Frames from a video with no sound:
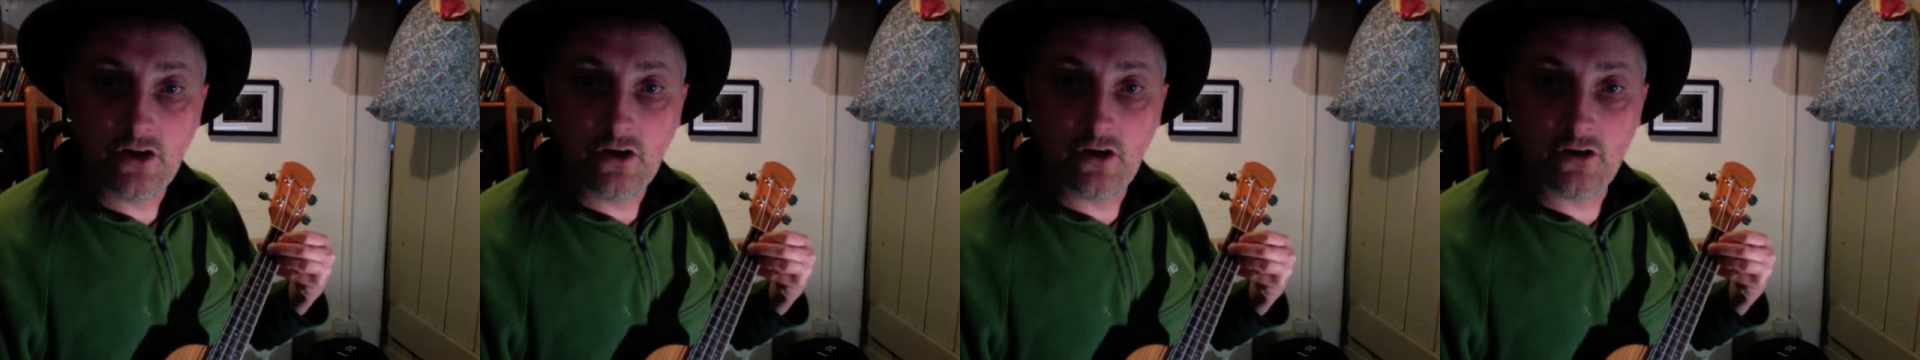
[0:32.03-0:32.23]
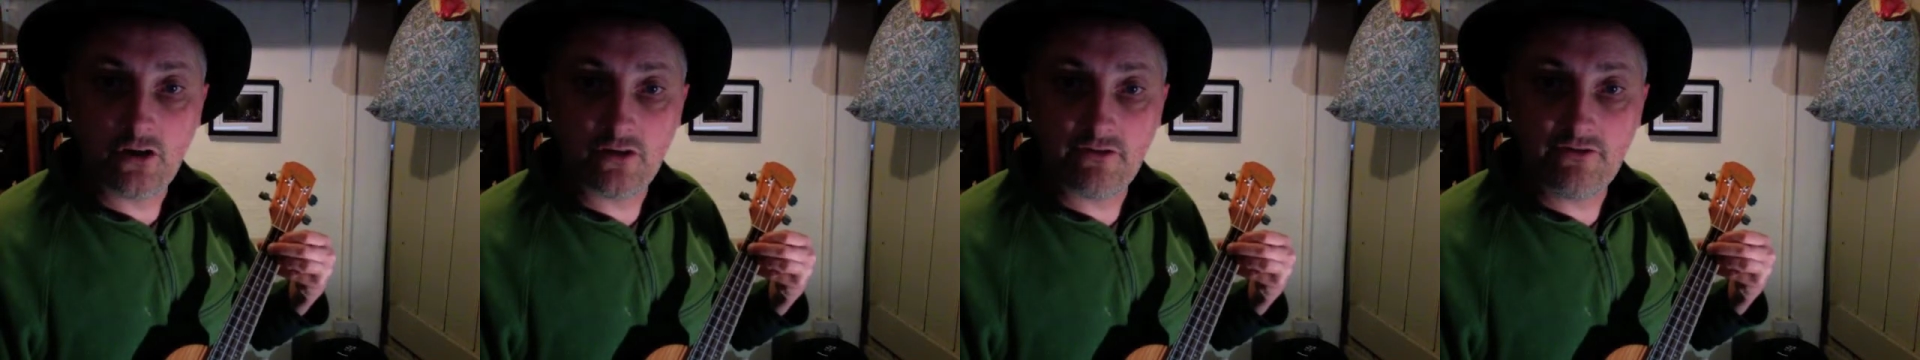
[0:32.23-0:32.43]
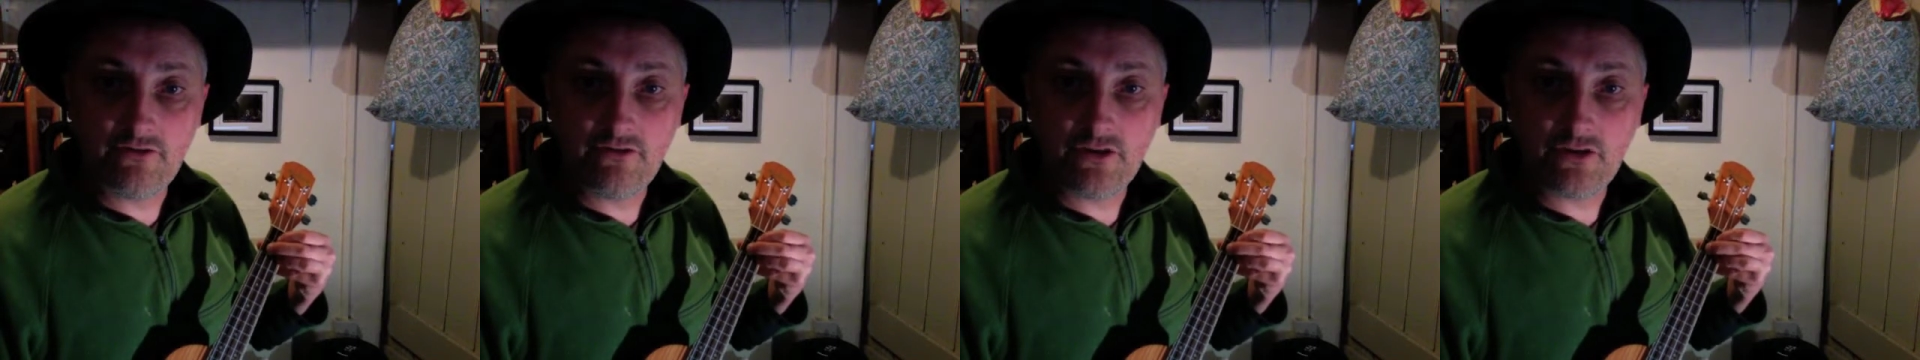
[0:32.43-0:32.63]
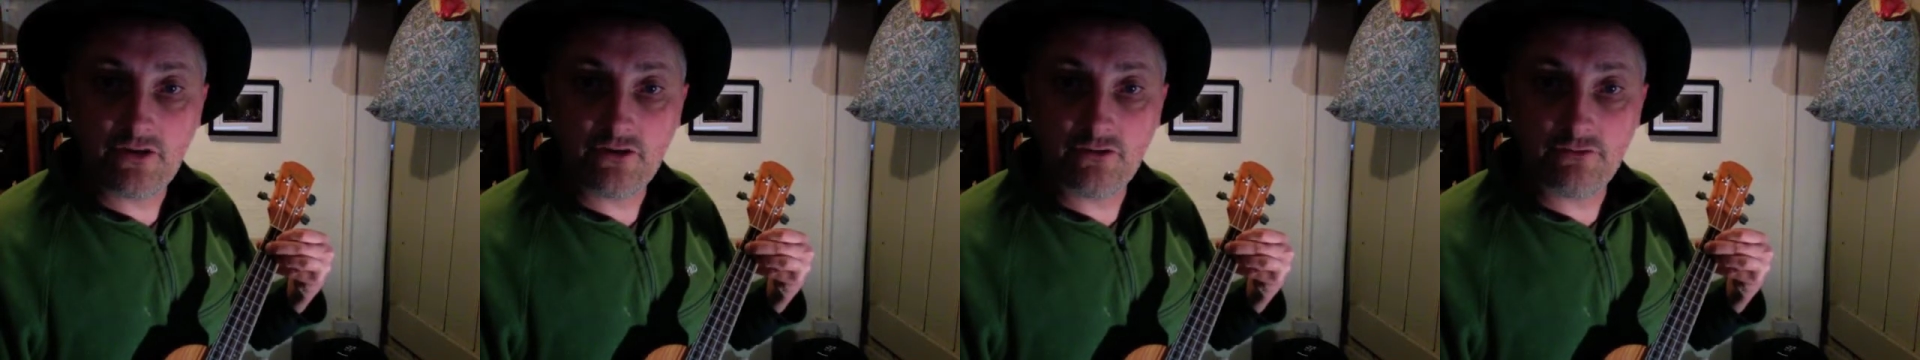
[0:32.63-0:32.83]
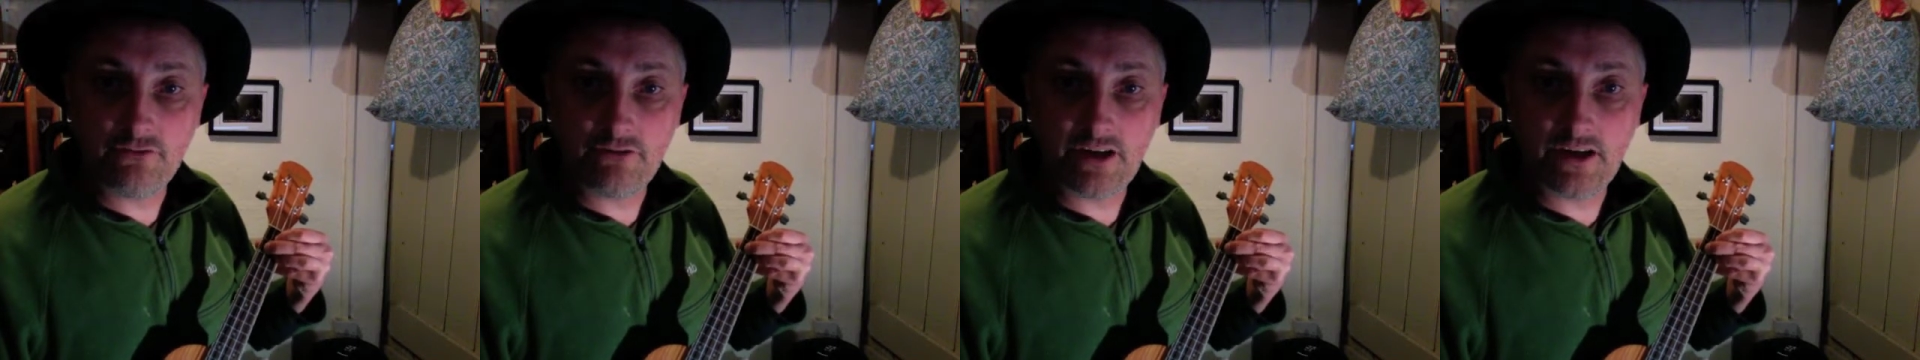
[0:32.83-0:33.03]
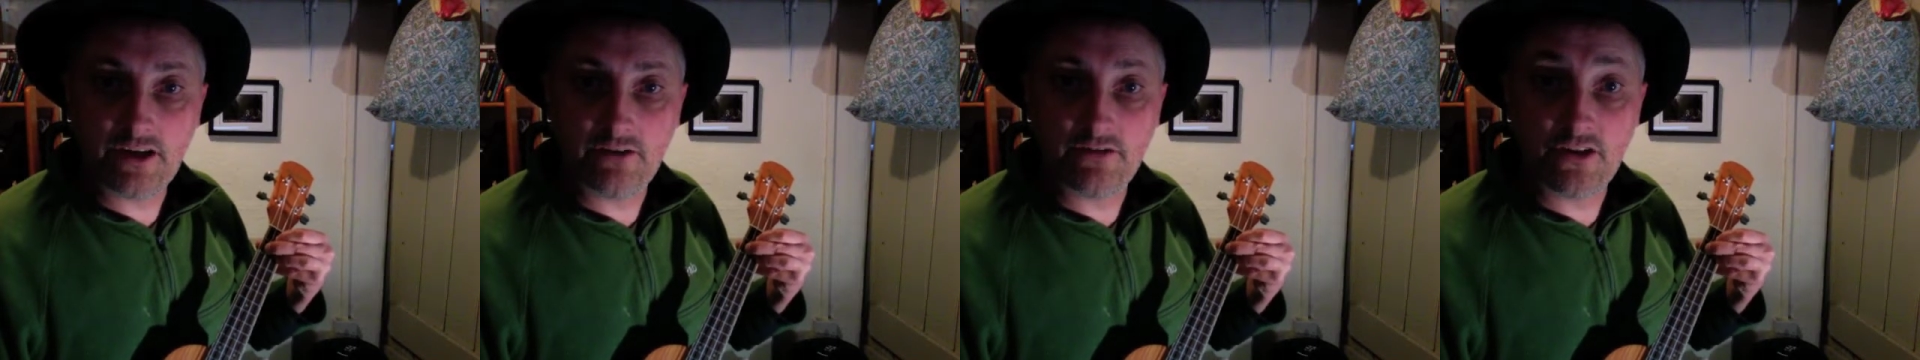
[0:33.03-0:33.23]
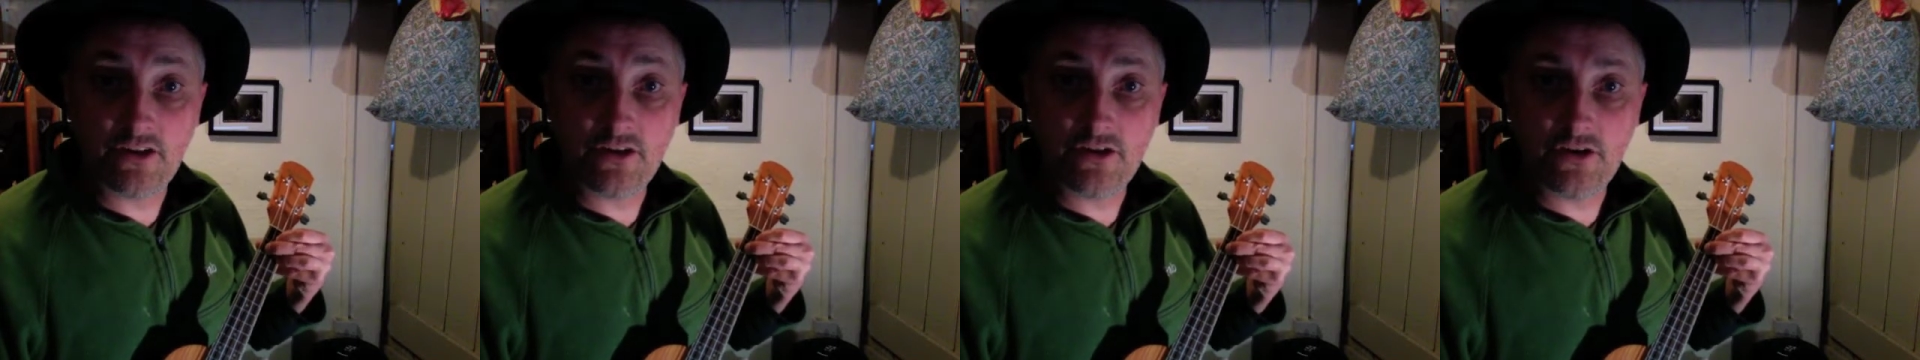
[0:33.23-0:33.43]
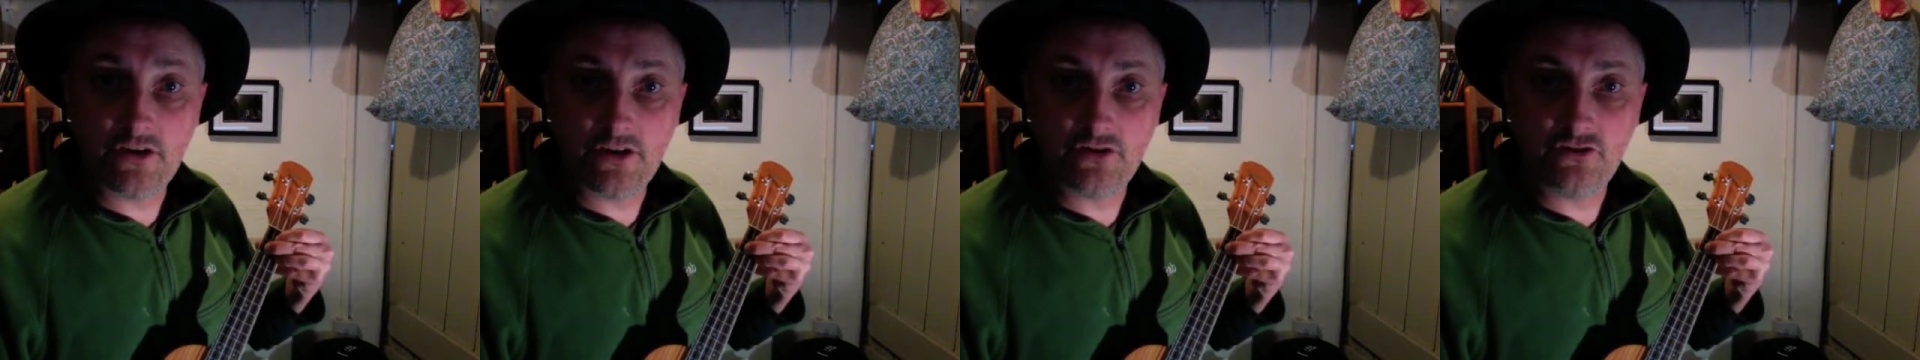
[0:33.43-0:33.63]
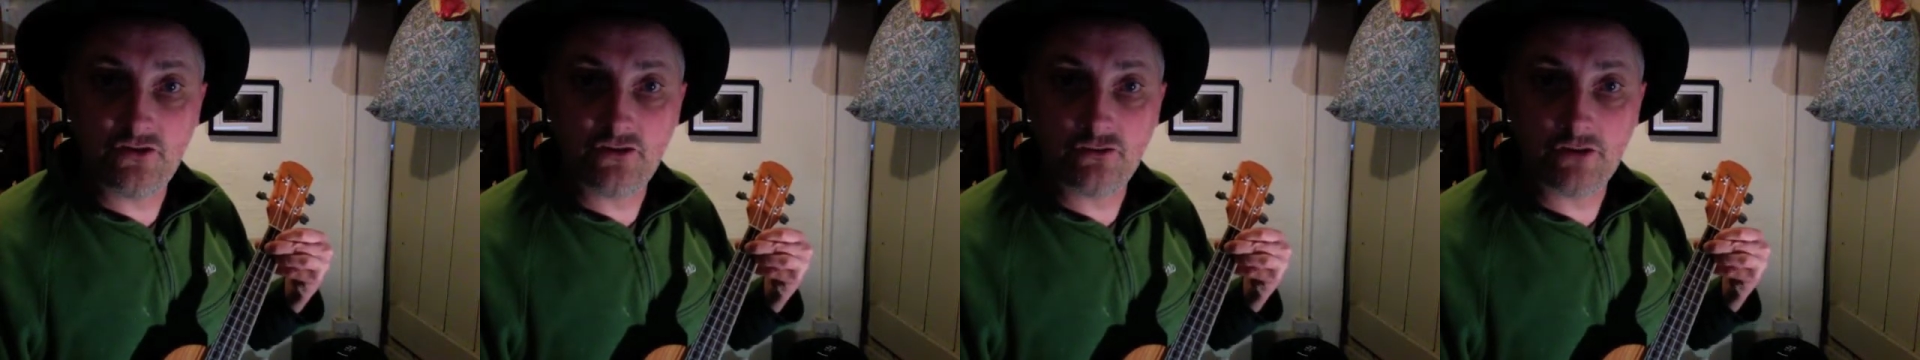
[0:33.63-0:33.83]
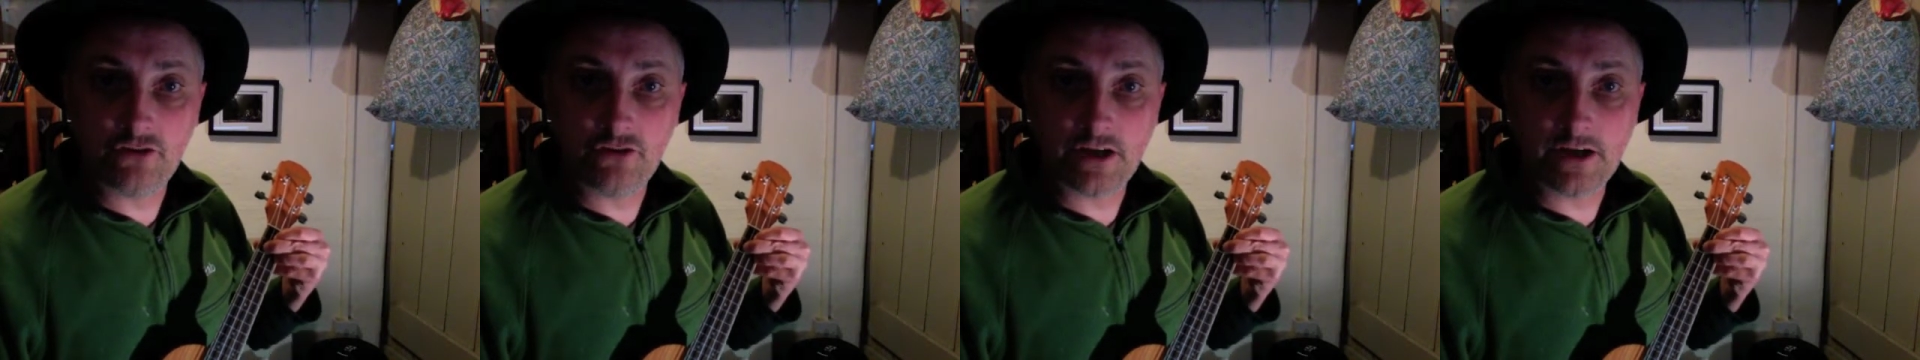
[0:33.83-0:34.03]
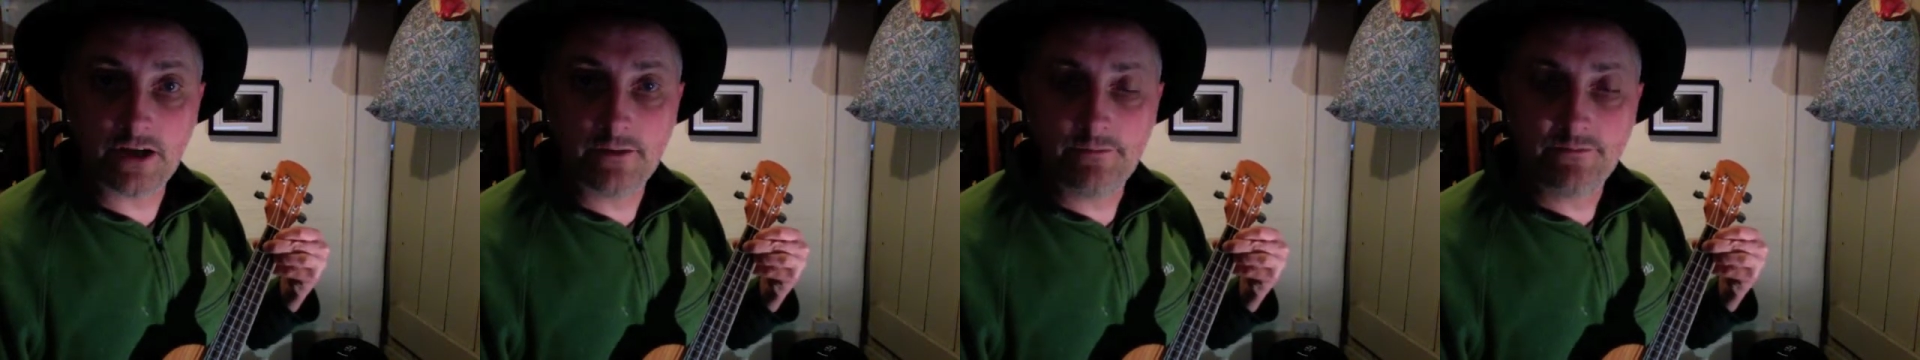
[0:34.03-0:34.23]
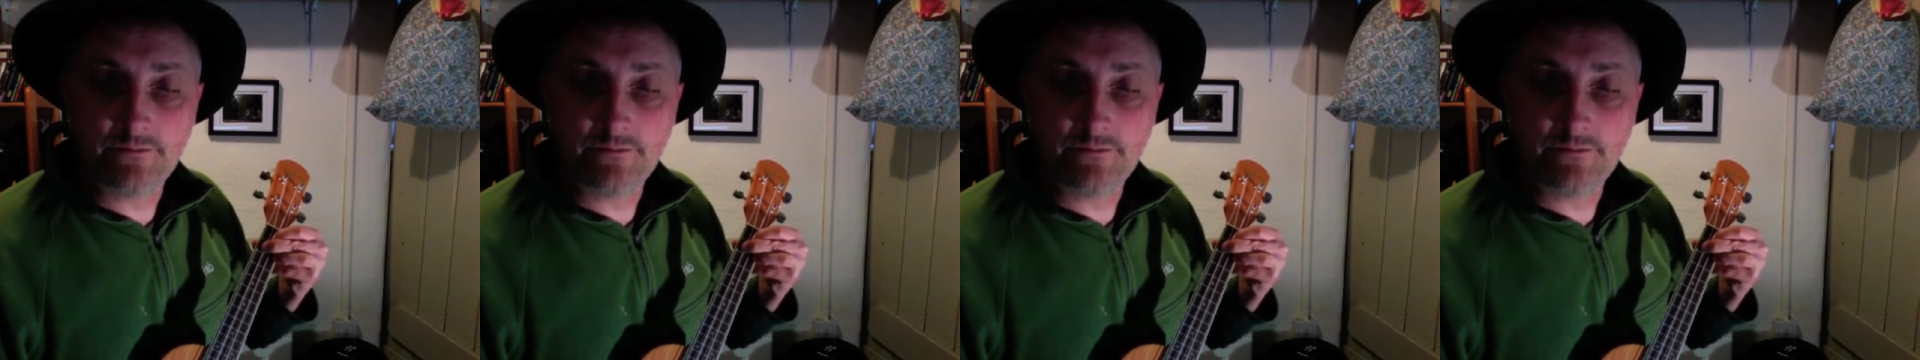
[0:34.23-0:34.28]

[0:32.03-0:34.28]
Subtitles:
on the 1st fret of the 3rd string.